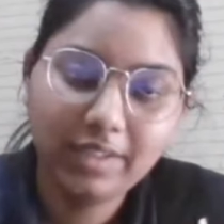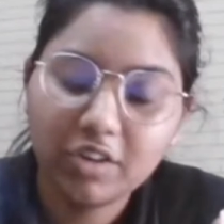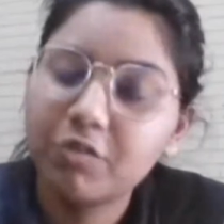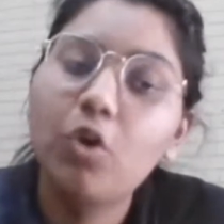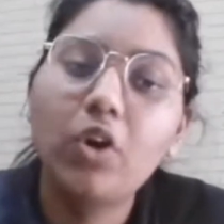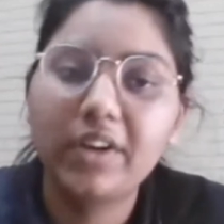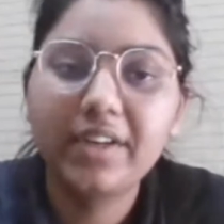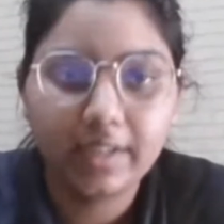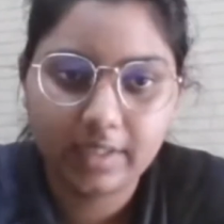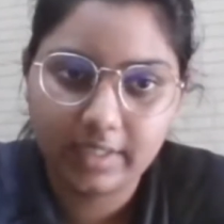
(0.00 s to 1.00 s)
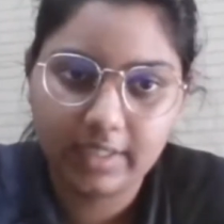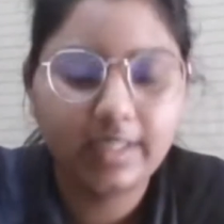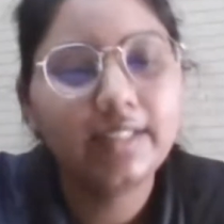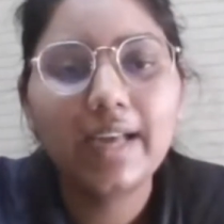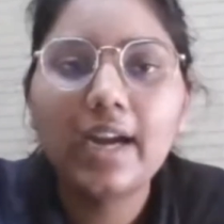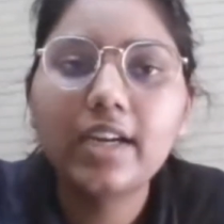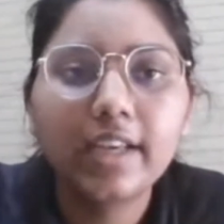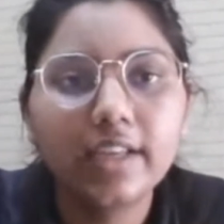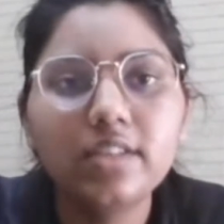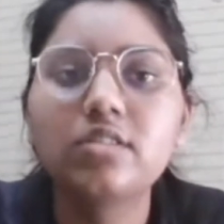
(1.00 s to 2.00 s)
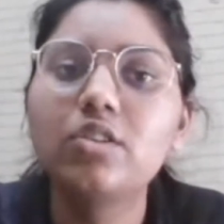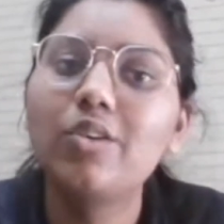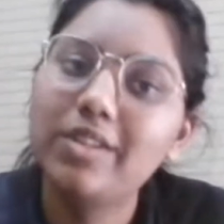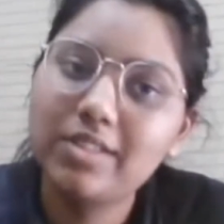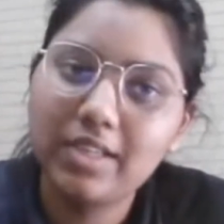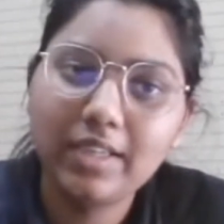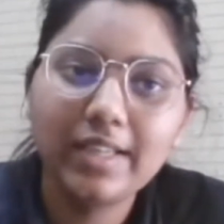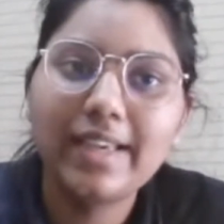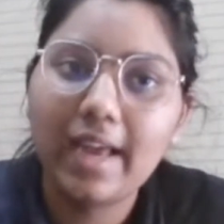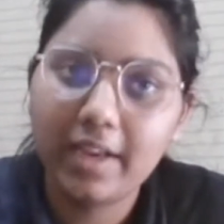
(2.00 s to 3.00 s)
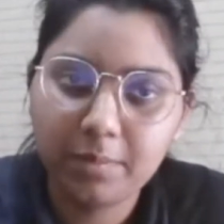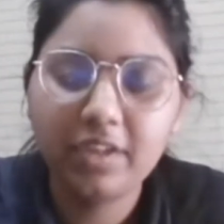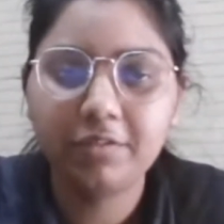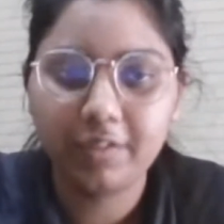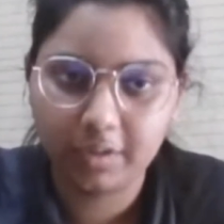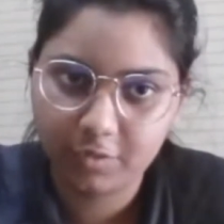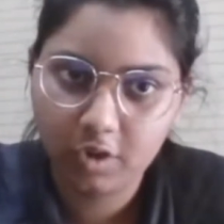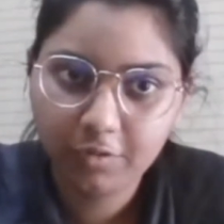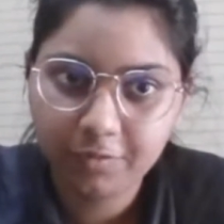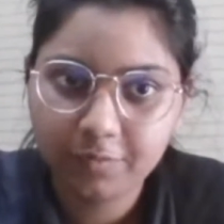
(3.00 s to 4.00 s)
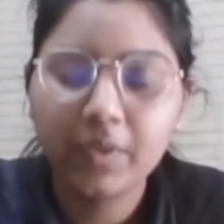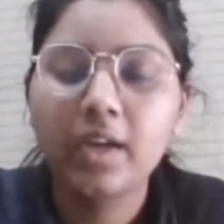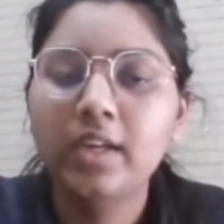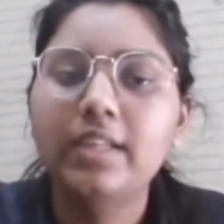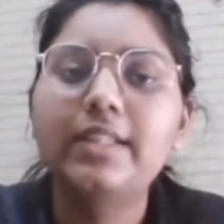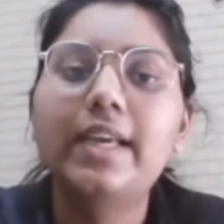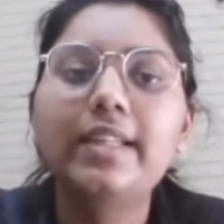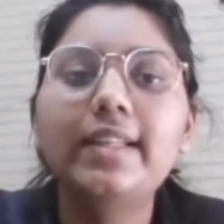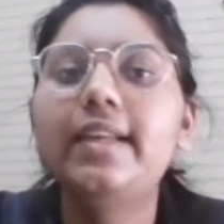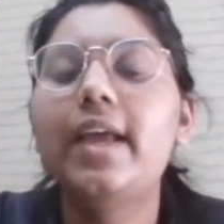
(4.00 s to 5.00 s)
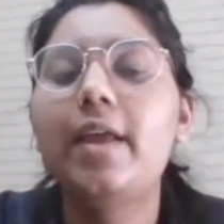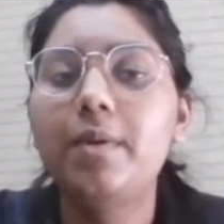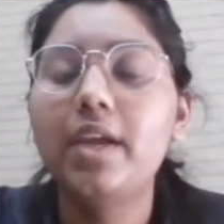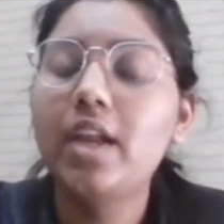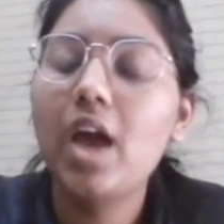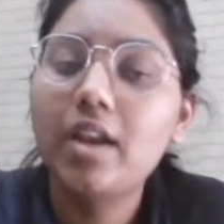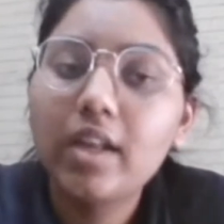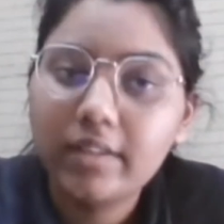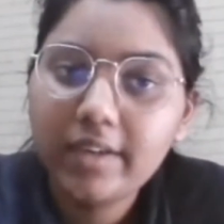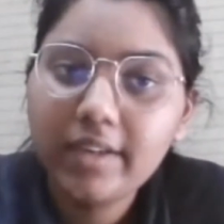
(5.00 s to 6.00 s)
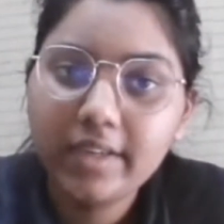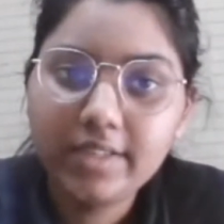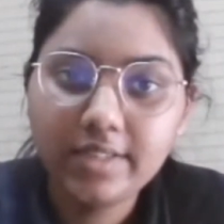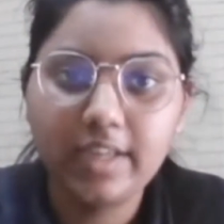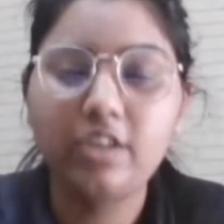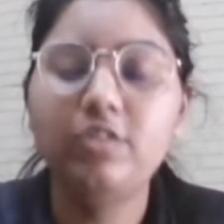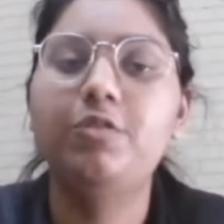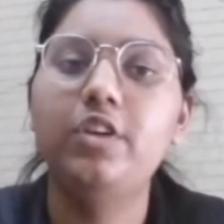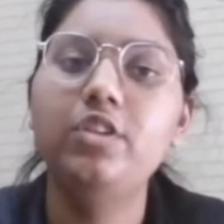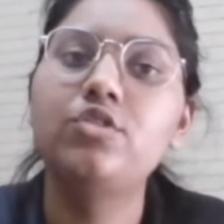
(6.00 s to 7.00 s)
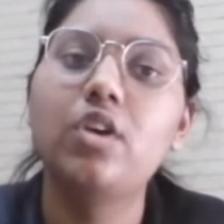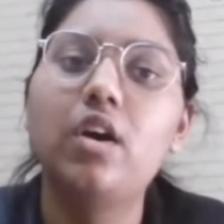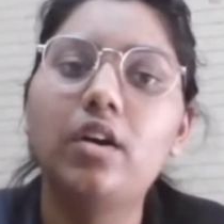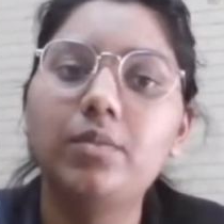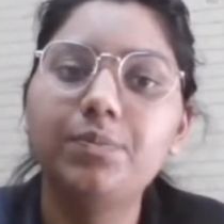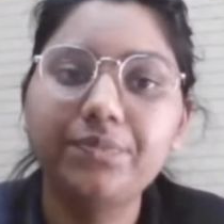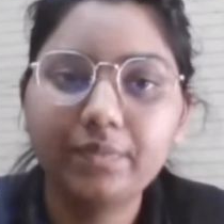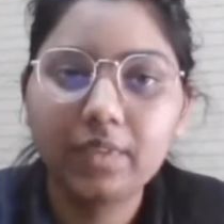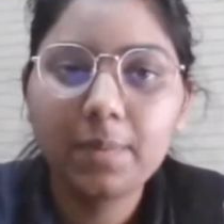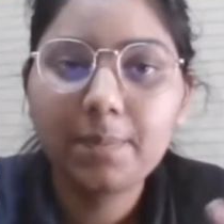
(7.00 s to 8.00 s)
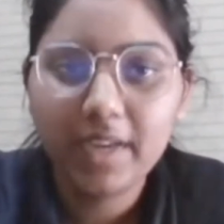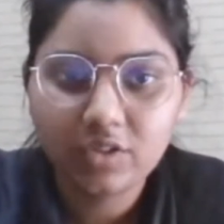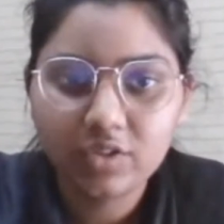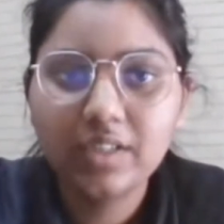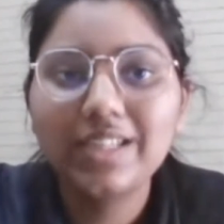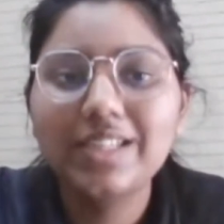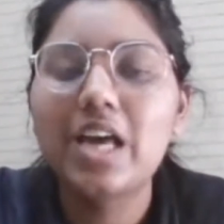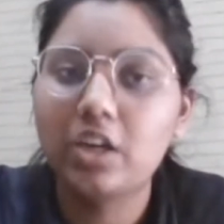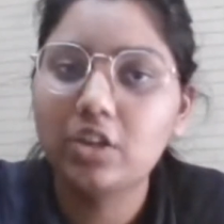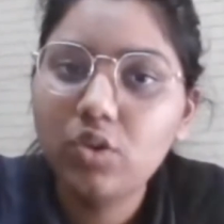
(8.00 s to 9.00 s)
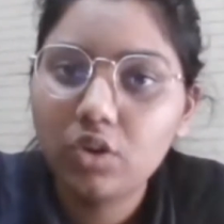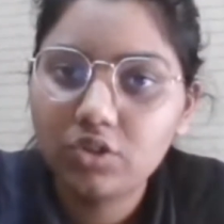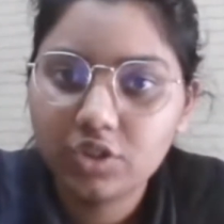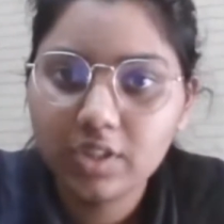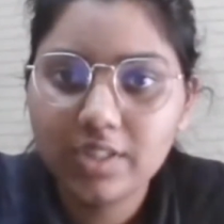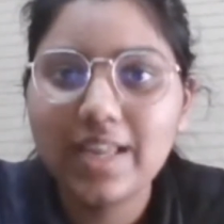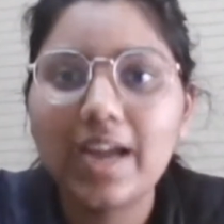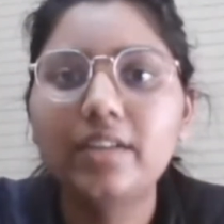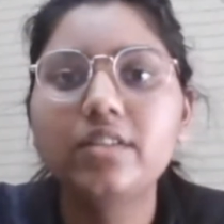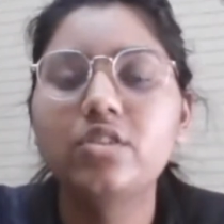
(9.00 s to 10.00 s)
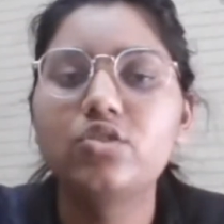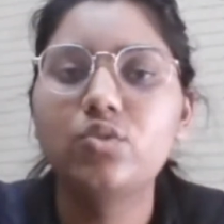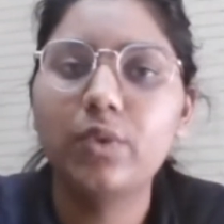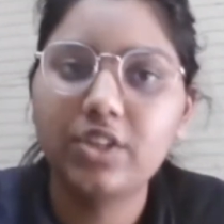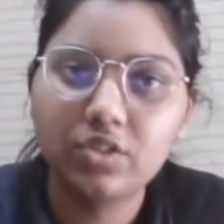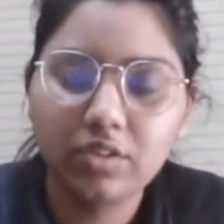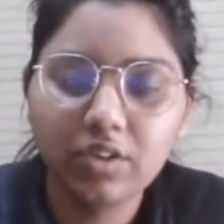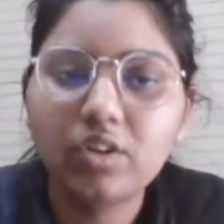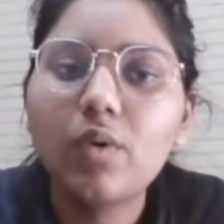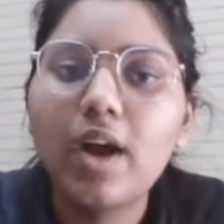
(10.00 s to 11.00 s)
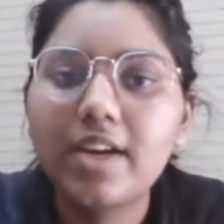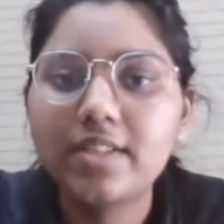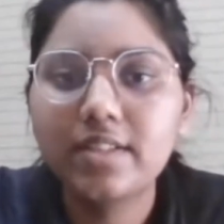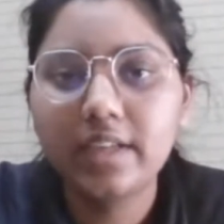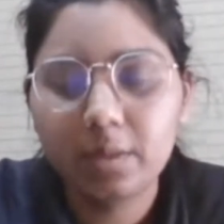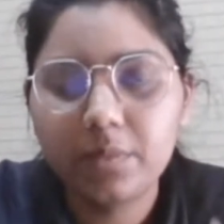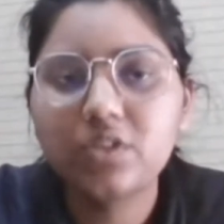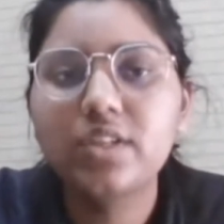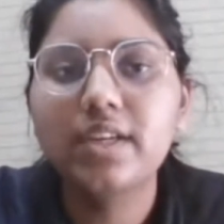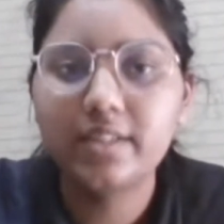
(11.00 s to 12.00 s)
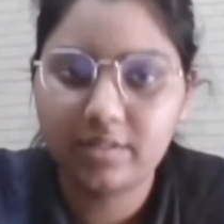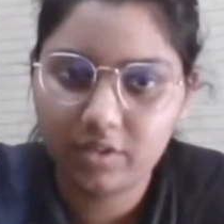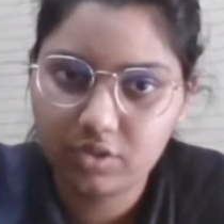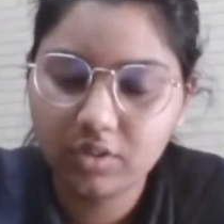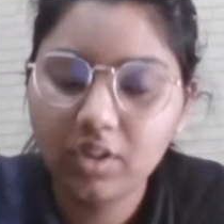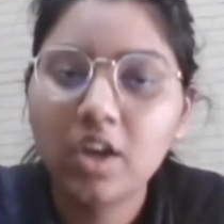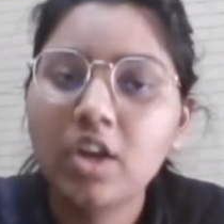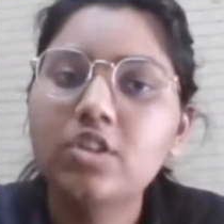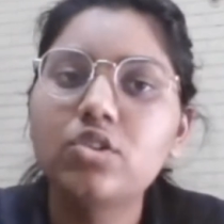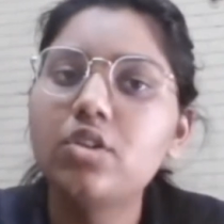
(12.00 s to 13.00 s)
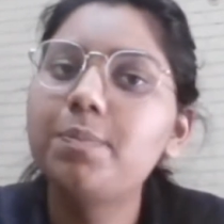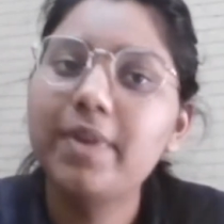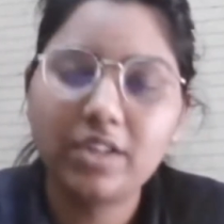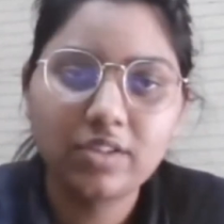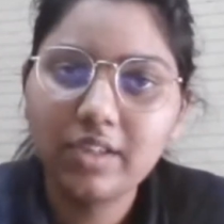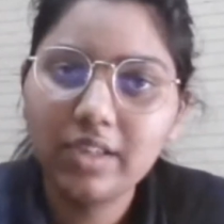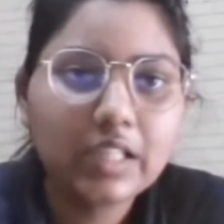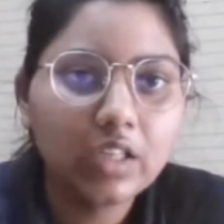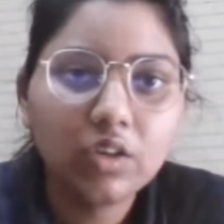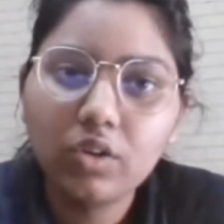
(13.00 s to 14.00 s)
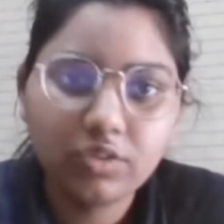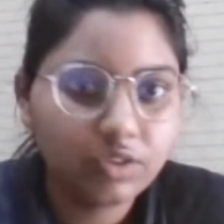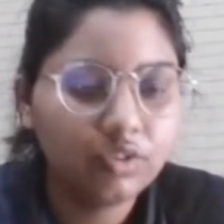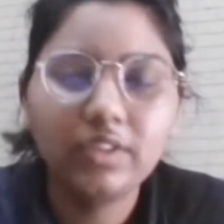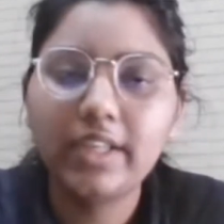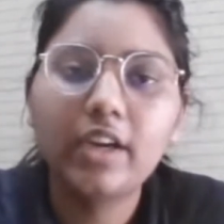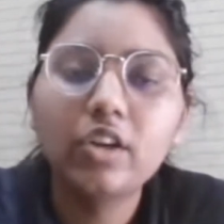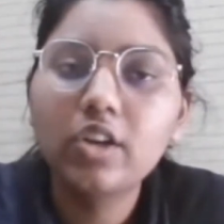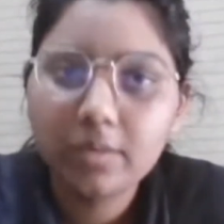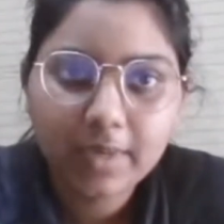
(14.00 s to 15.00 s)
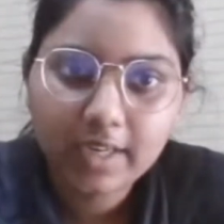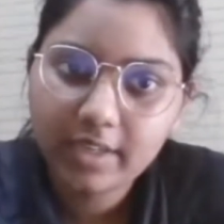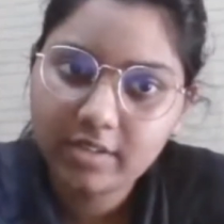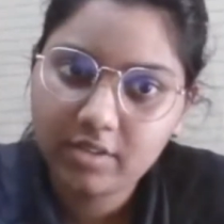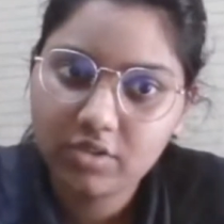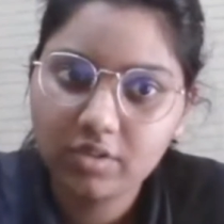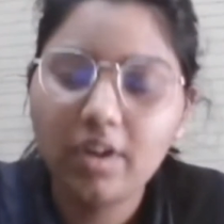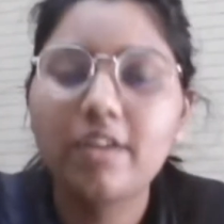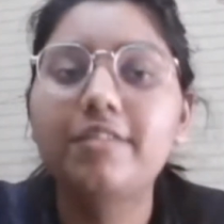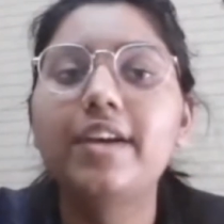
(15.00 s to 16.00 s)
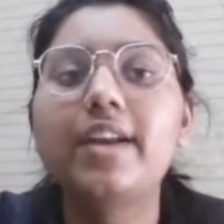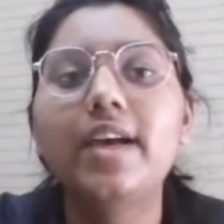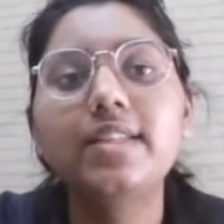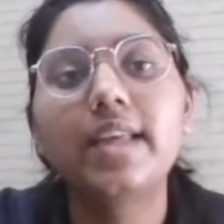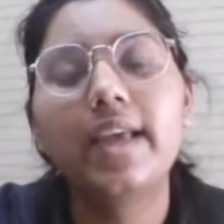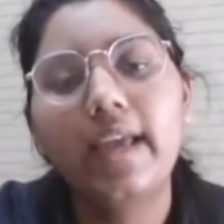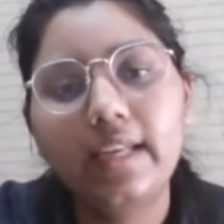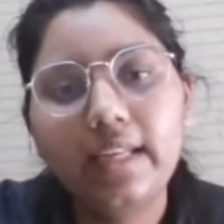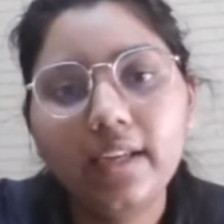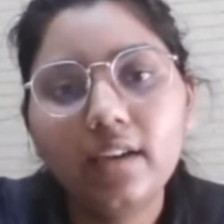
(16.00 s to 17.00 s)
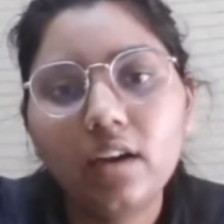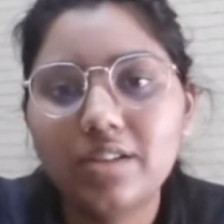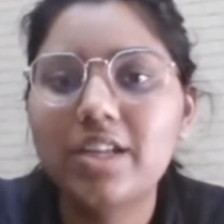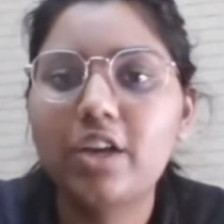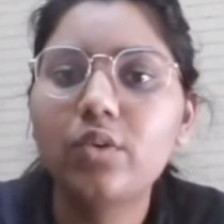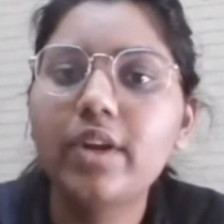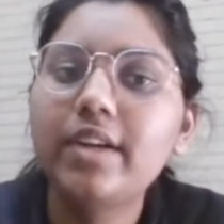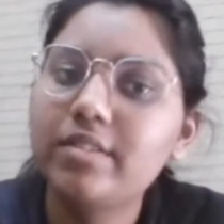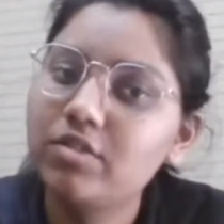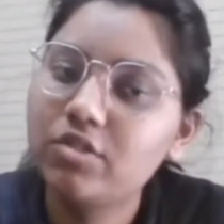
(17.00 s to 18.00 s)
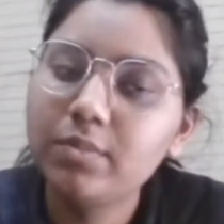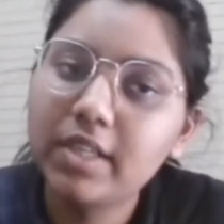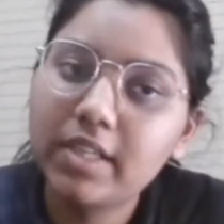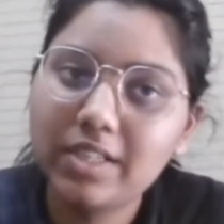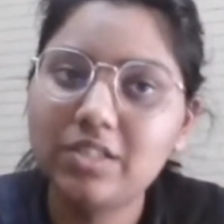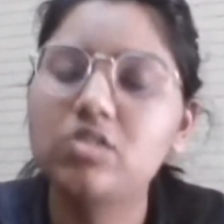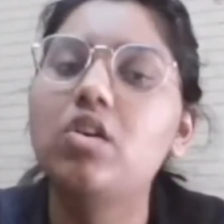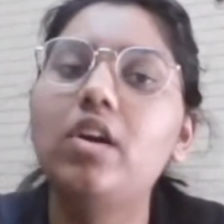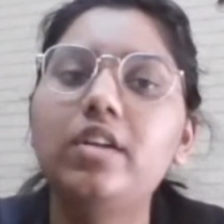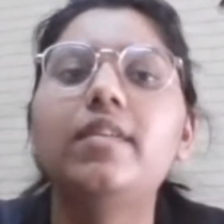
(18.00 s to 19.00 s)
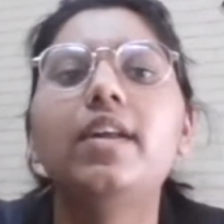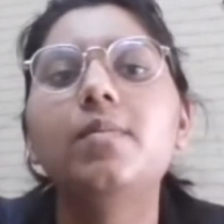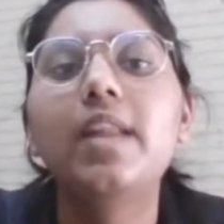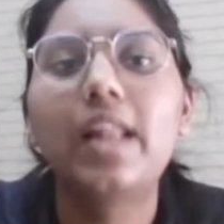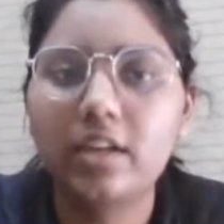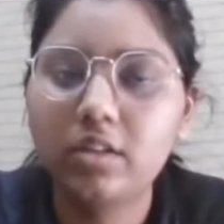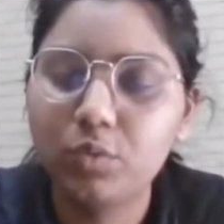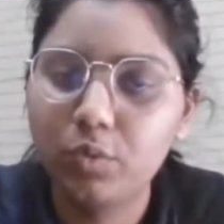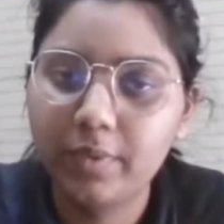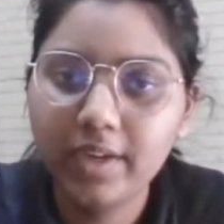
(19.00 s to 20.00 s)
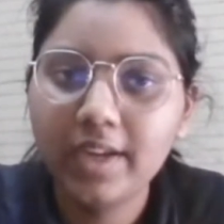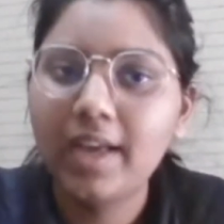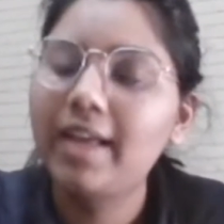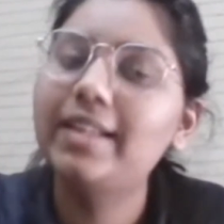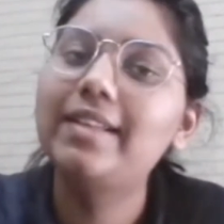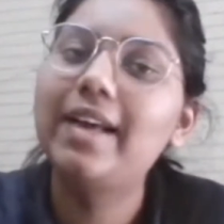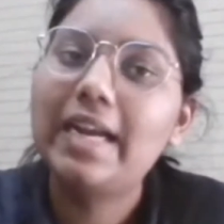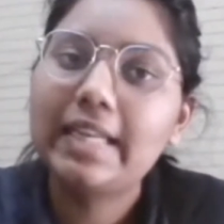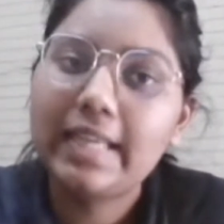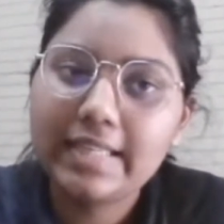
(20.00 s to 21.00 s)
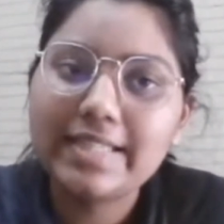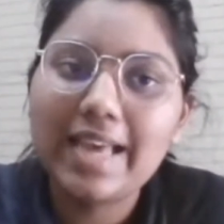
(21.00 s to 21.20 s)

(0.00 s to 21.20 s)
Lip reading: voluntarily. In that case, the consent can be waived off. Then there can be another case in which the patient is unconscious and the situation requires an immediate decision. So the patient is unconscious, so they cannot make a decision, whereas any surrogate decision maker is not available at the moment. In that case,